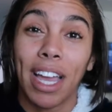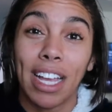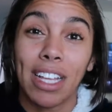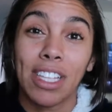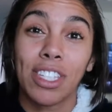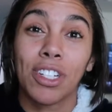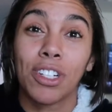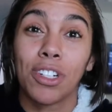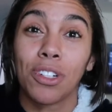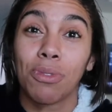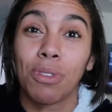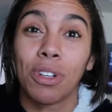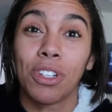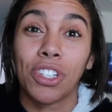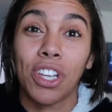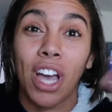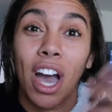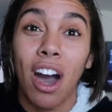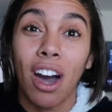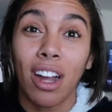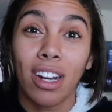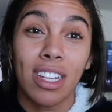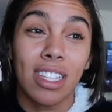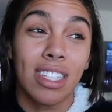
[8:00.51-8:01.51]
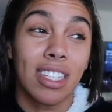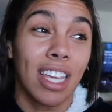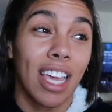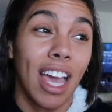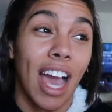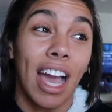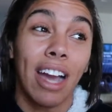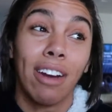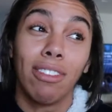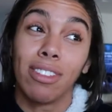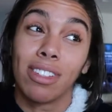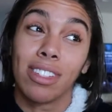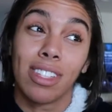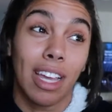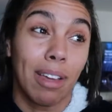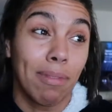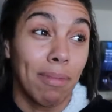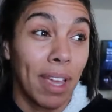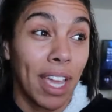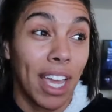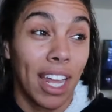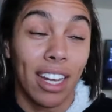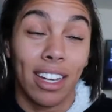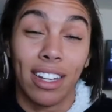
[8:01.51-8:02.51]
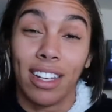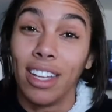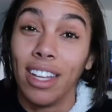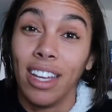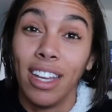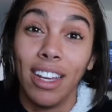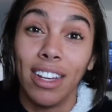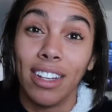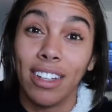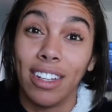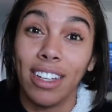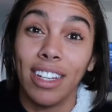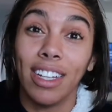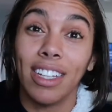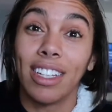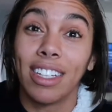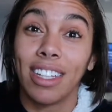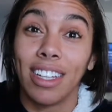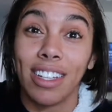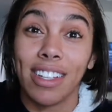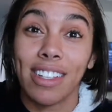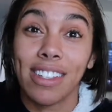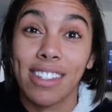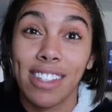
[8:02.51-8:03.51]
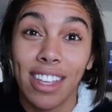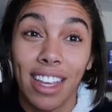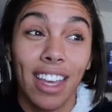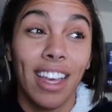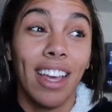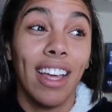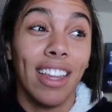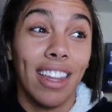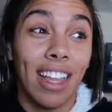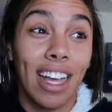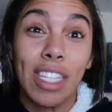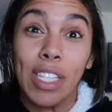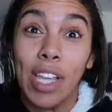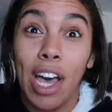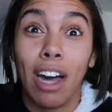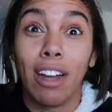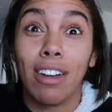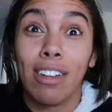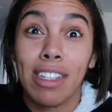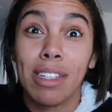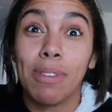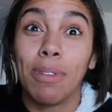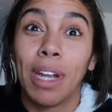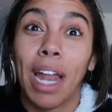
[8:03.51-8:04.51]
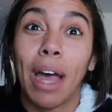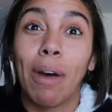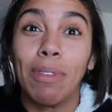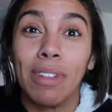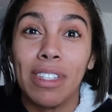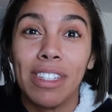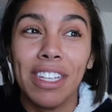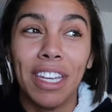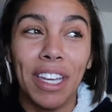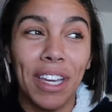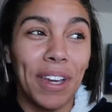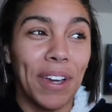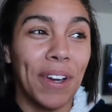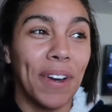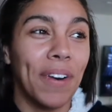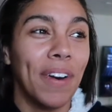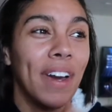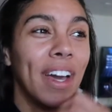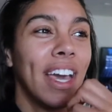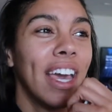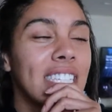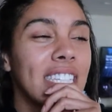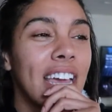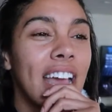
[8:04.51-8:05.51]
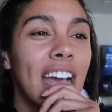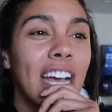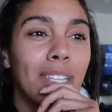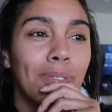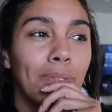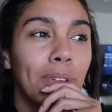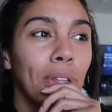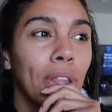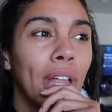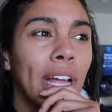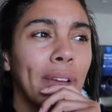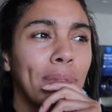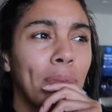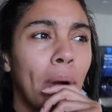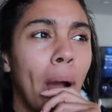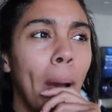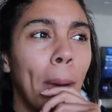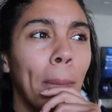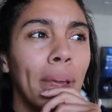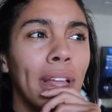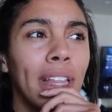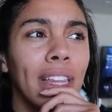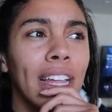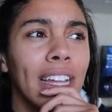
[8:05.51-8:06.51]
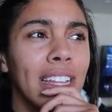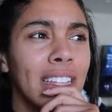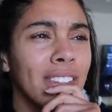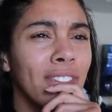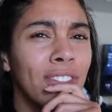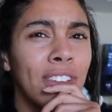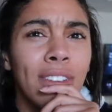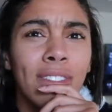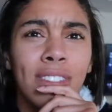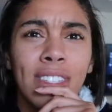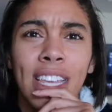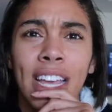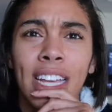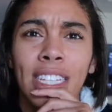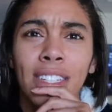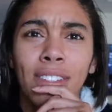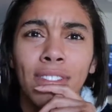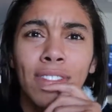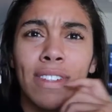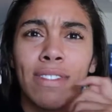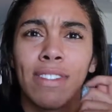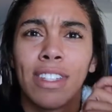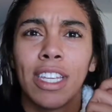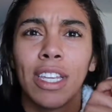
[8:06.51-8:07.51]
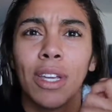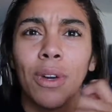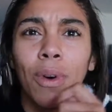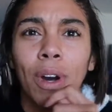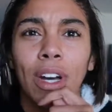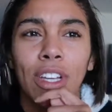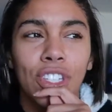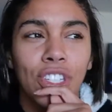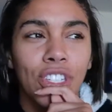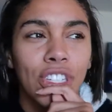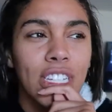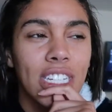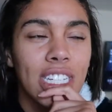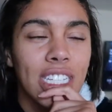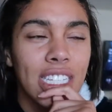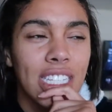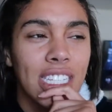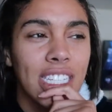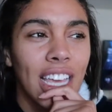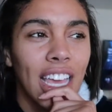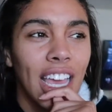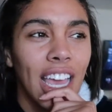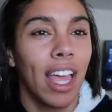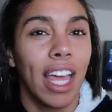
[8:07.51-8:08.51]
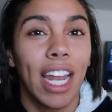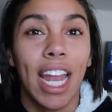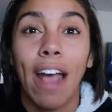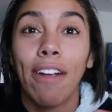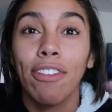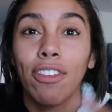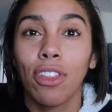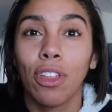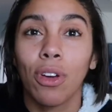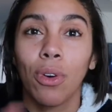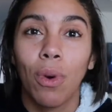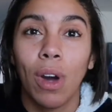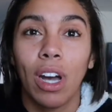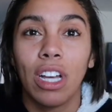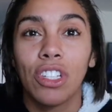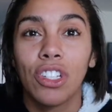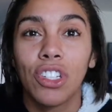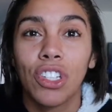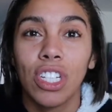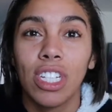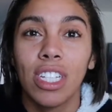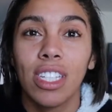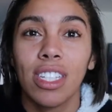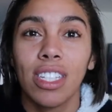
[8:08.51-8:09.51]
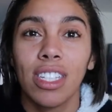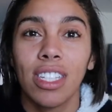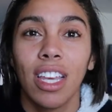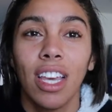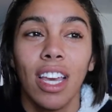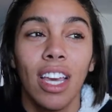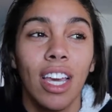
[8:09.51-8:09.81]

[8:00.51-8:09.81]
answers, which honestly I was like, man, good, because that's honestly what I would do. So they asked me like probably like 10 to 15 questions. And after the questions,